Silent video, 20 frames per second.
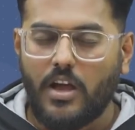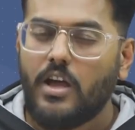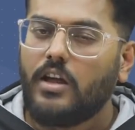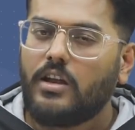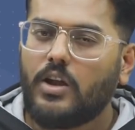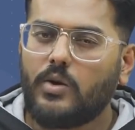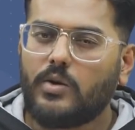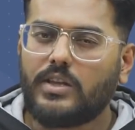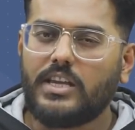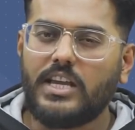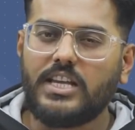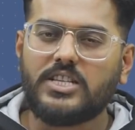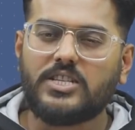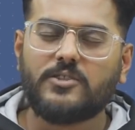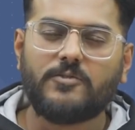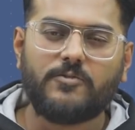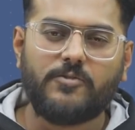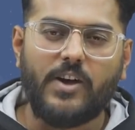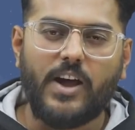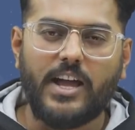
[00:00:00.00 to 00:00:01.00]
Now case
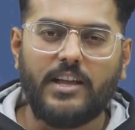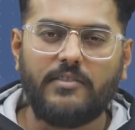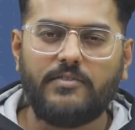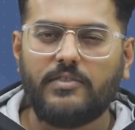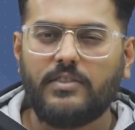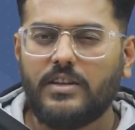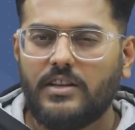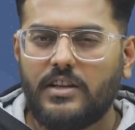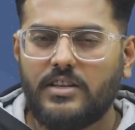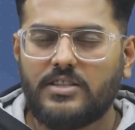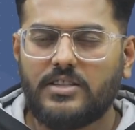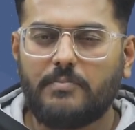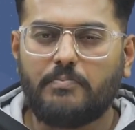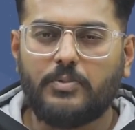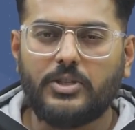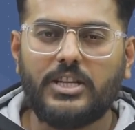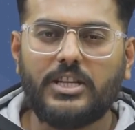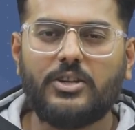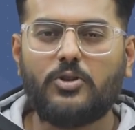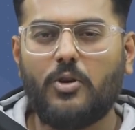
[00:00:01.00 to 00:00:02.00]
5 is a
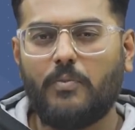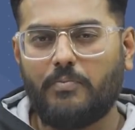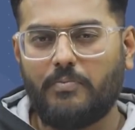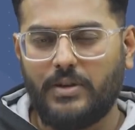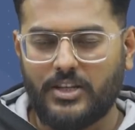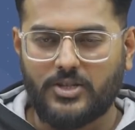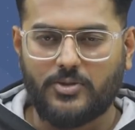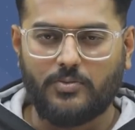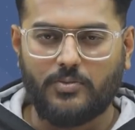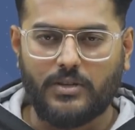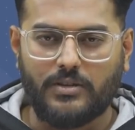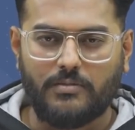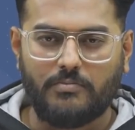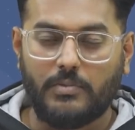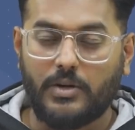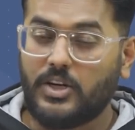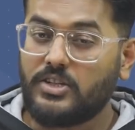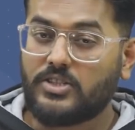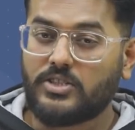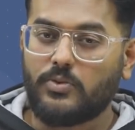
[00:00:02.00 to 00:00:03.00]
pretty complex one,
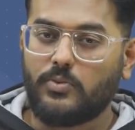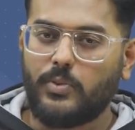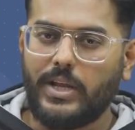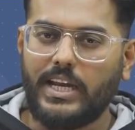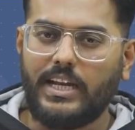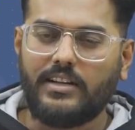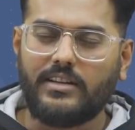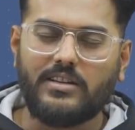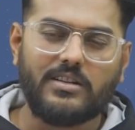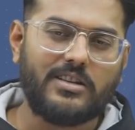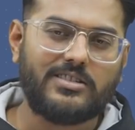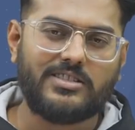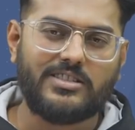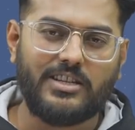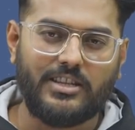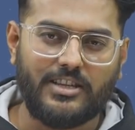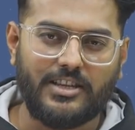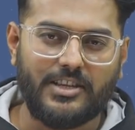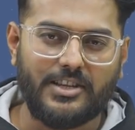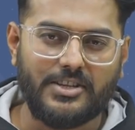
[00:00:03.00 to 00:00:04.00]
but it's a very
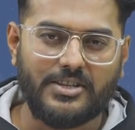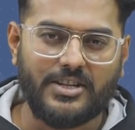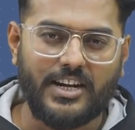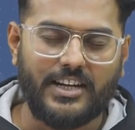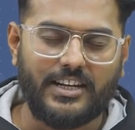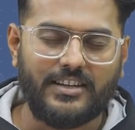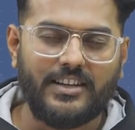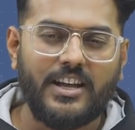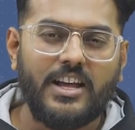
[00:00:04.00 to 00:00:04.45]
interesting case, right?